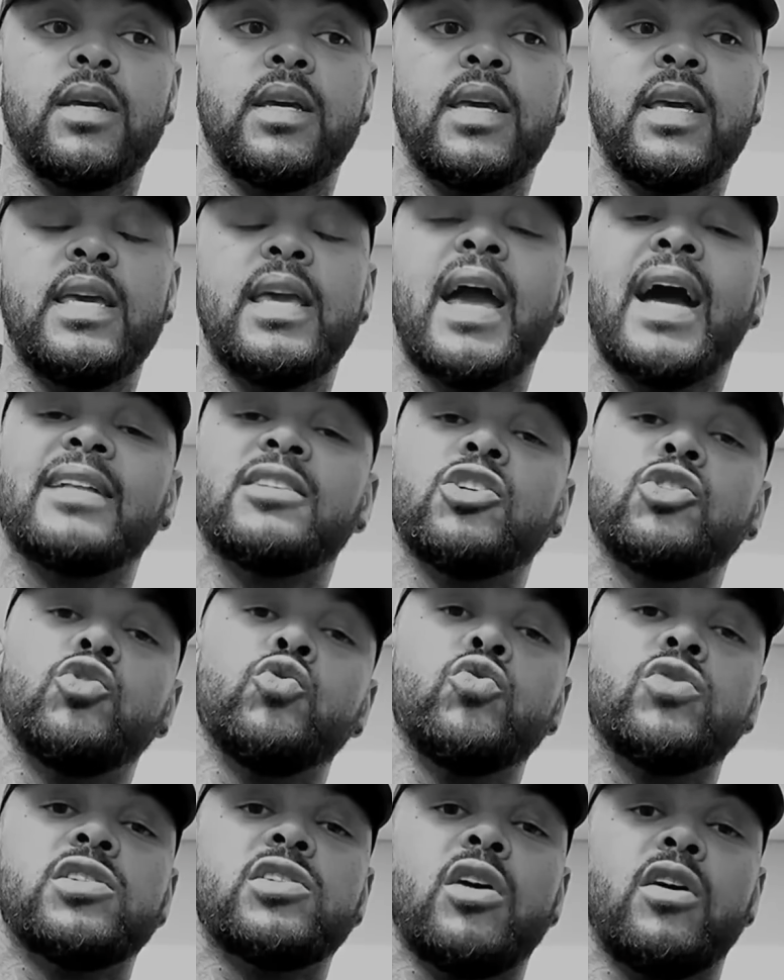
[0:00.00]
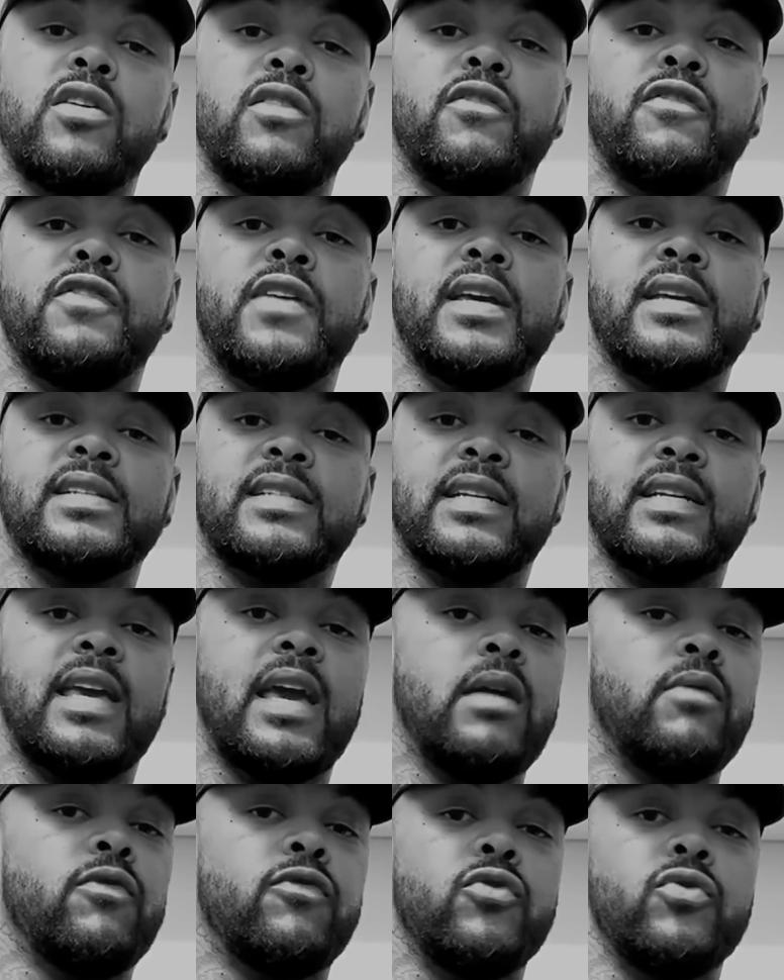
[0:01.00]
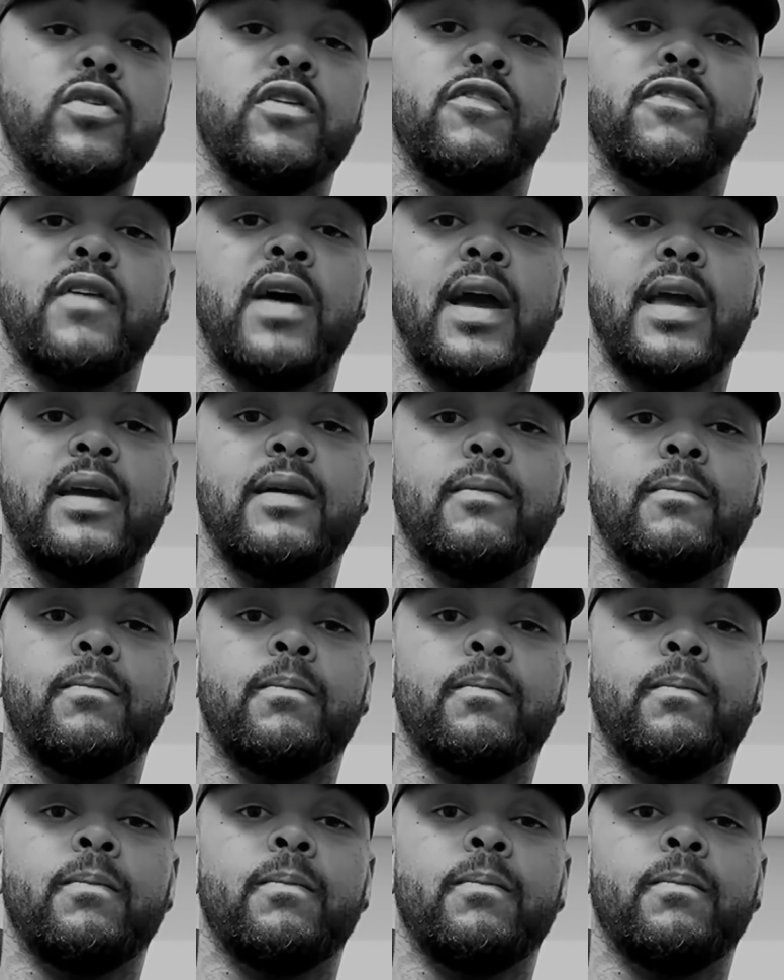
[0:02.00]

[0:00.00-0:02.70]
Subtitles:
he had to do certain things to get him through the fight.